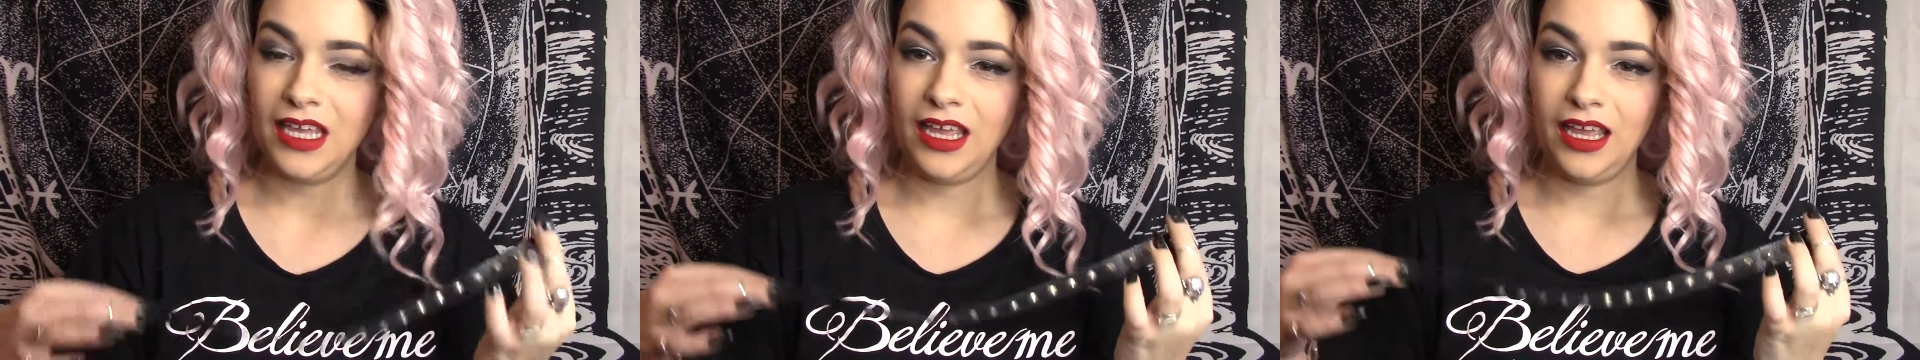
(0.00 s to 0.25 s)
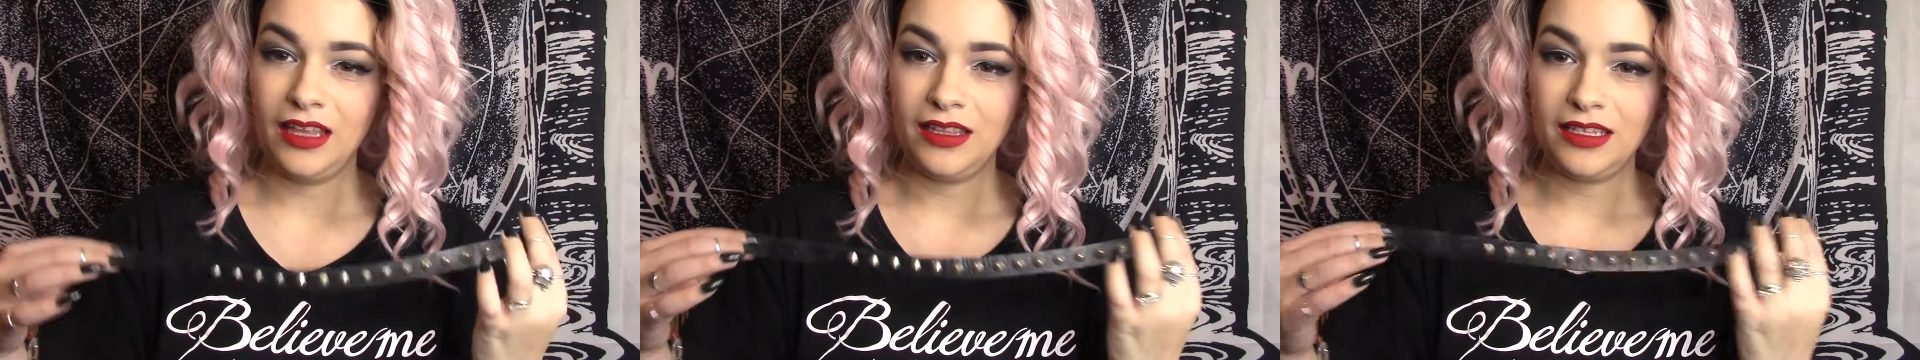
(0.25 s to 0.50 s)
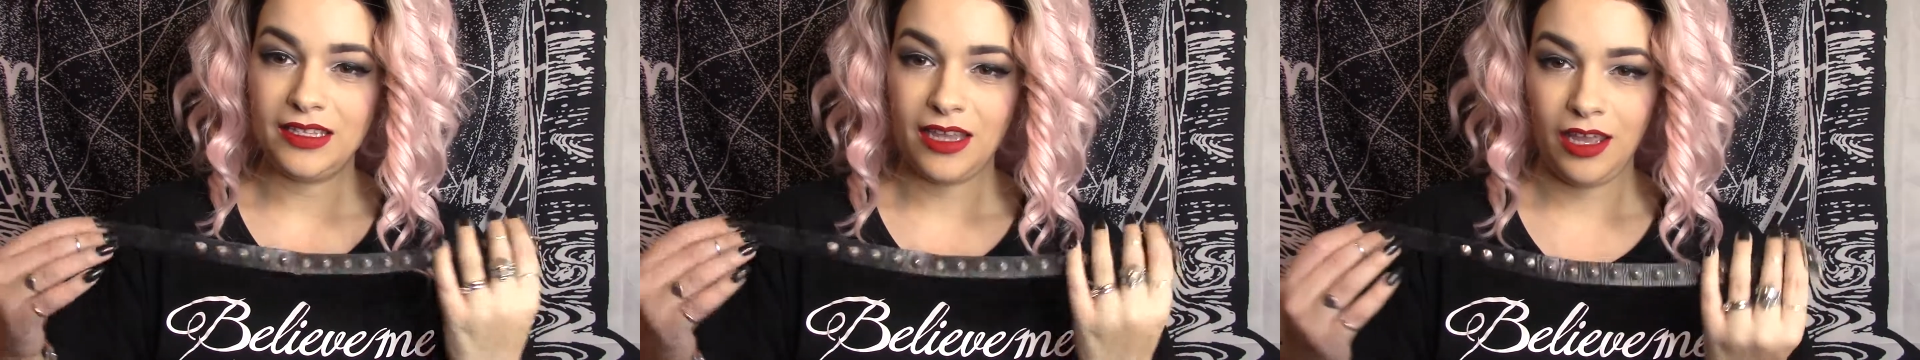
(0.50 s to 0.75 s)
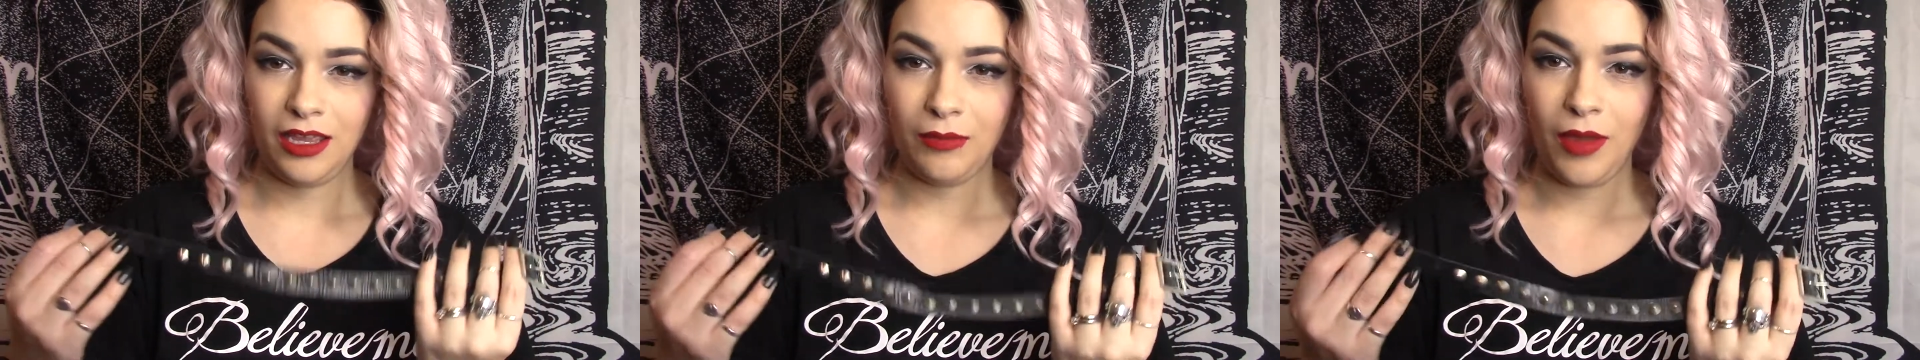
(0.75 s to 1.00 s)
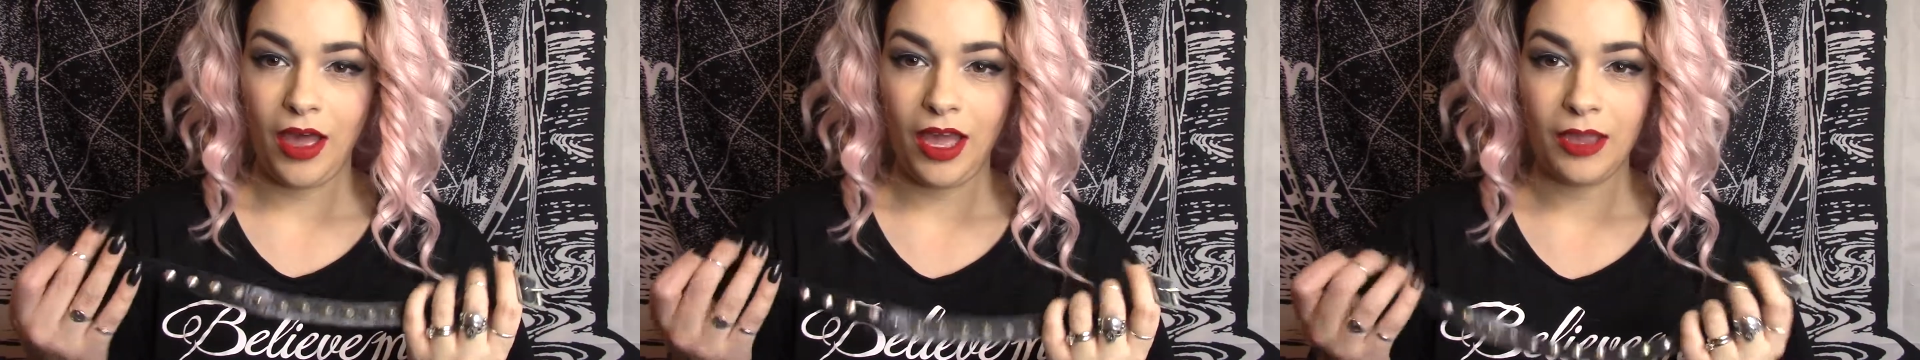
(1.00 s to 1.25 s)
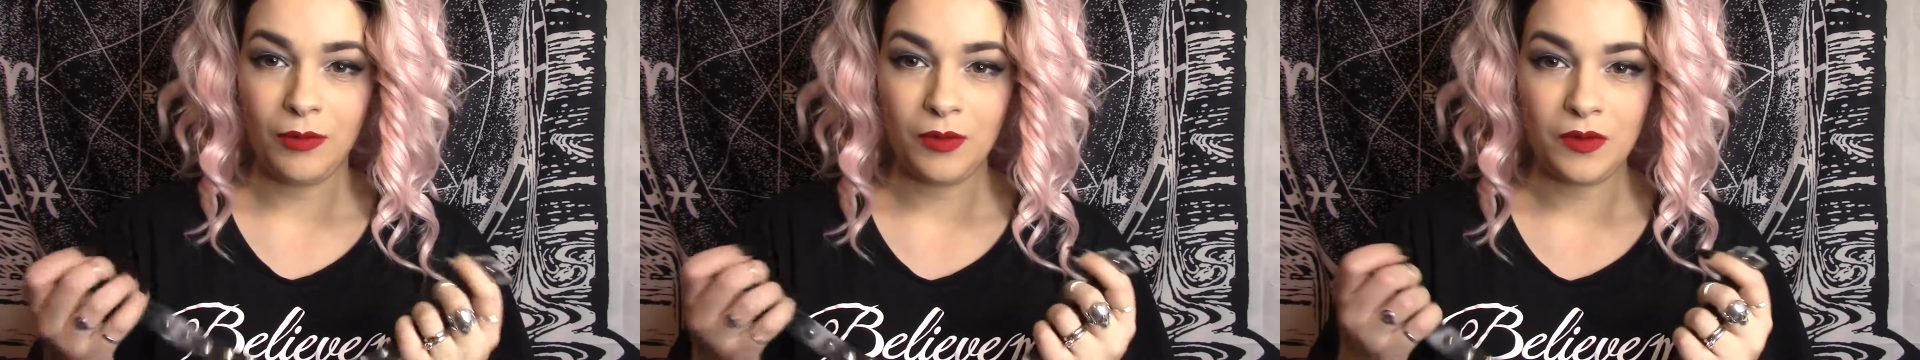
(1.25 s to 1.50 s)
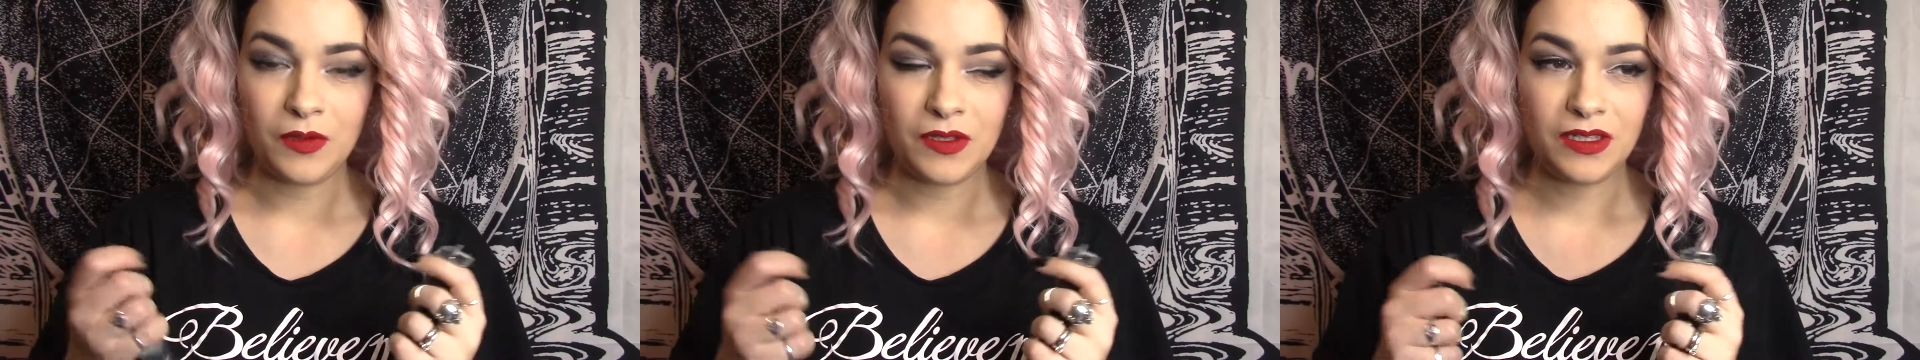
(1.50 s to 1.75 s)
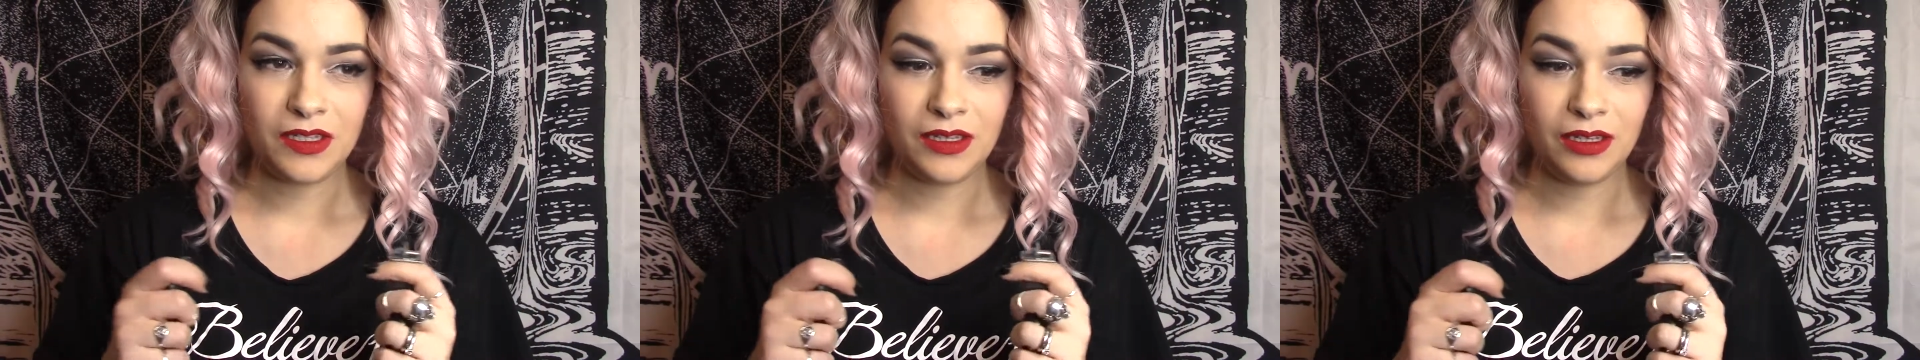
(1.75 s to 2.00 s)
at the time I was